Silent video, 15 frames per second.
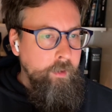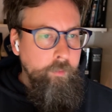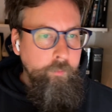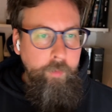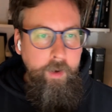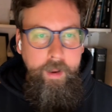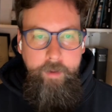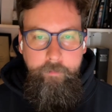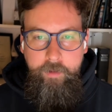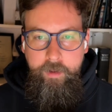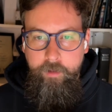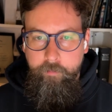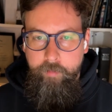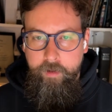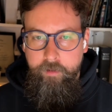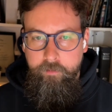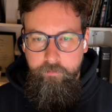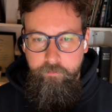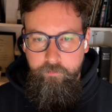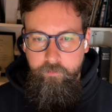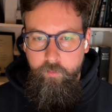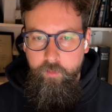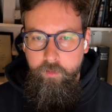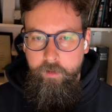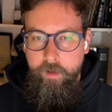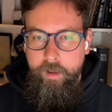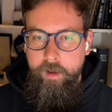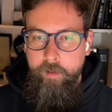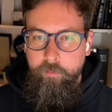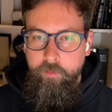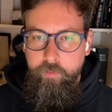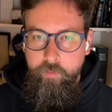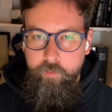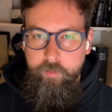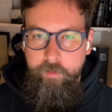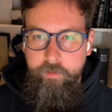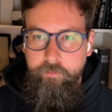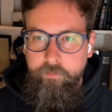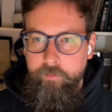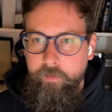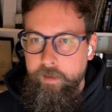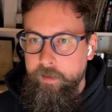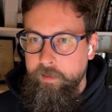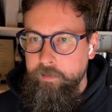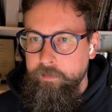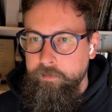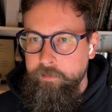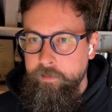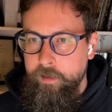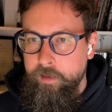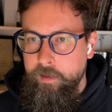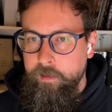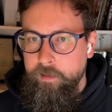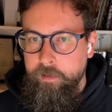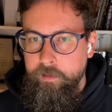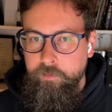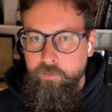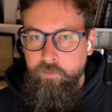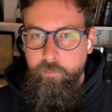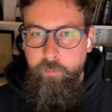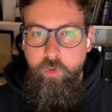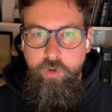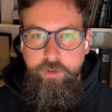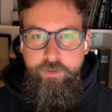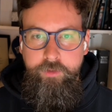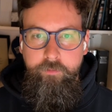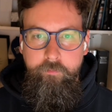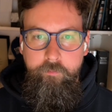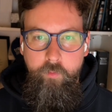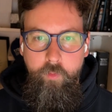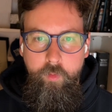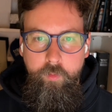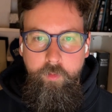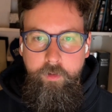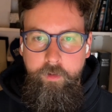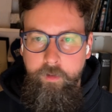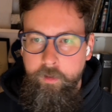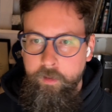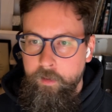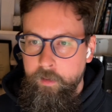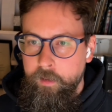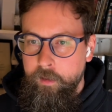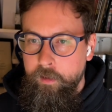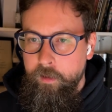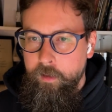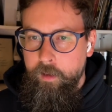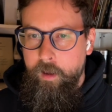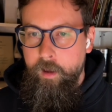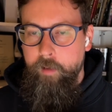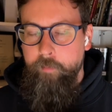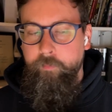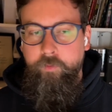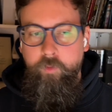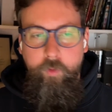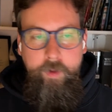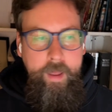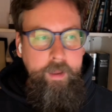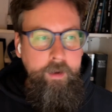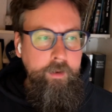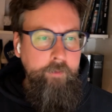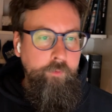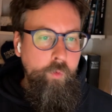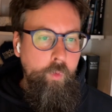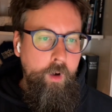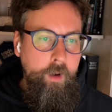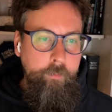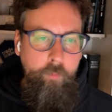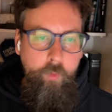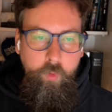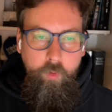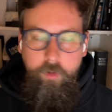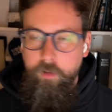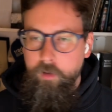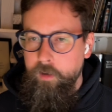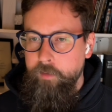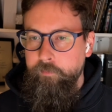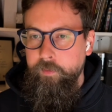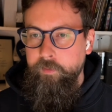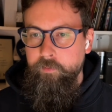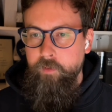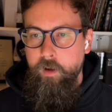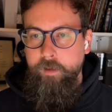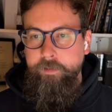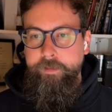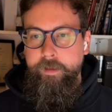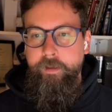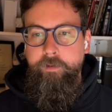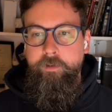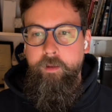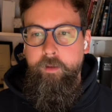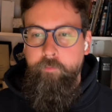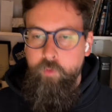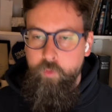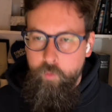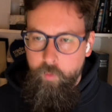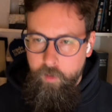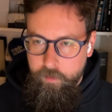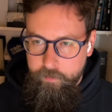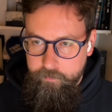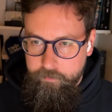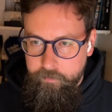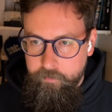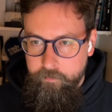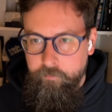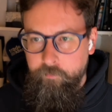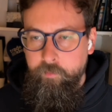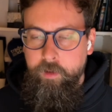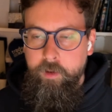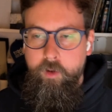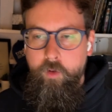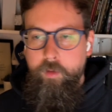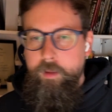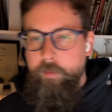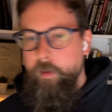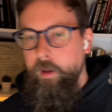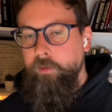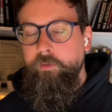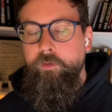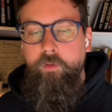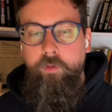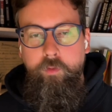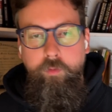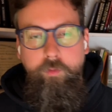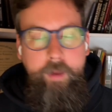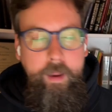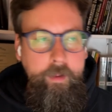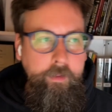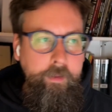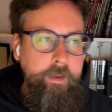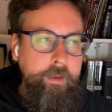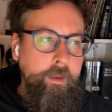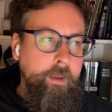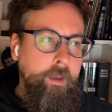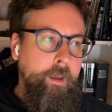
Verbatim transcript: but I am getting better. So we're going to hammer through this and, uh, and push forward. Um, so, again, if you want more of this content, if you want this video emailed to you daily,